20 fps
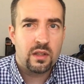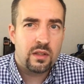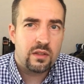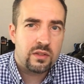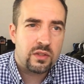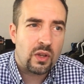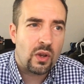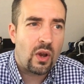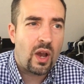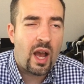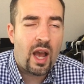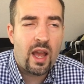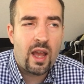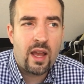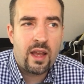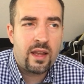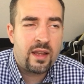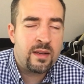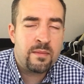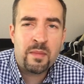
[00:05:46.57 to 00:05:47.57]
So
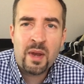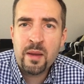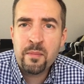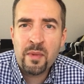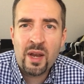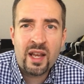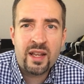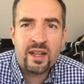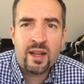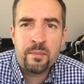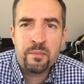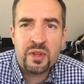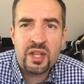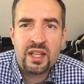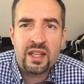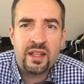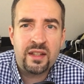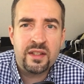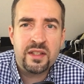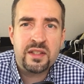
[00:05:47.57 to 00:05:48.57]
in my mind, I'm
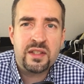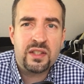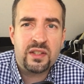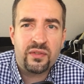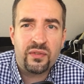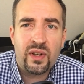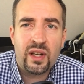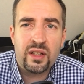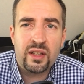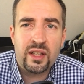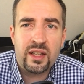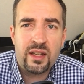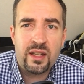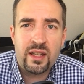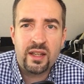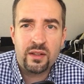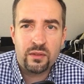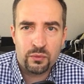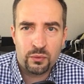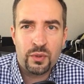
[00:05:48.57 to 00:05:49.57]
thinking this is
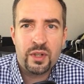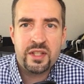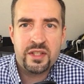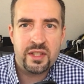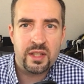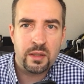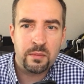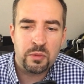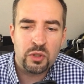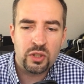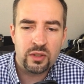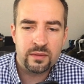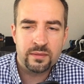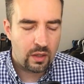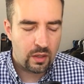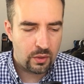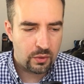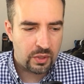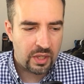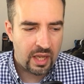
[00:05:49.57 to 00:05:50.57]
fairly reasonable.
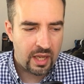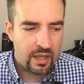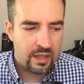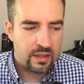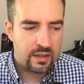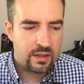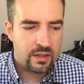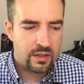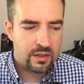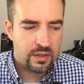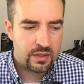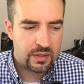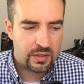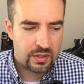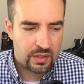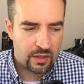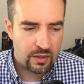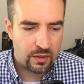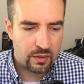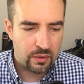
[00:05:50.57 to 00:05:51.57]
Okay,
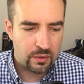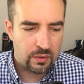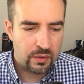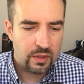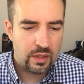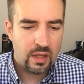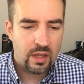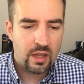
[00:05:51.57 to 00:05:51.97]
so